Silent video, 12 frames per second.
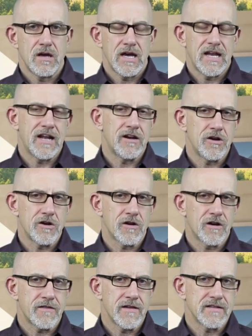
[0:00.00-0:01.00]
And I know you're
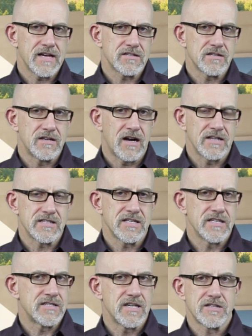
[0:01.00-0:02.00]
going to think that's a
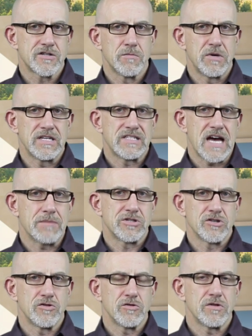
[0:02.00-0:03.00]
nonsense answer, but it's
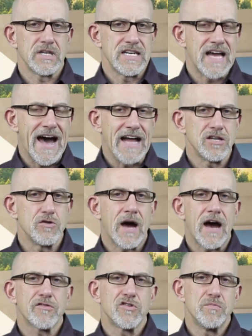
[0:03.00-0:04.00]
absolutely not. You
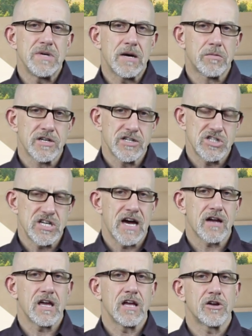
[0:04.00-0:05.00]
have to be able to
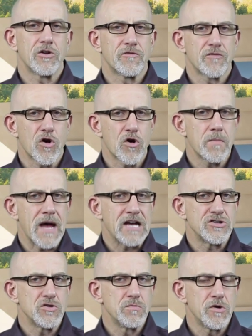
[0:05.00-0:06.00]
check and confirm as you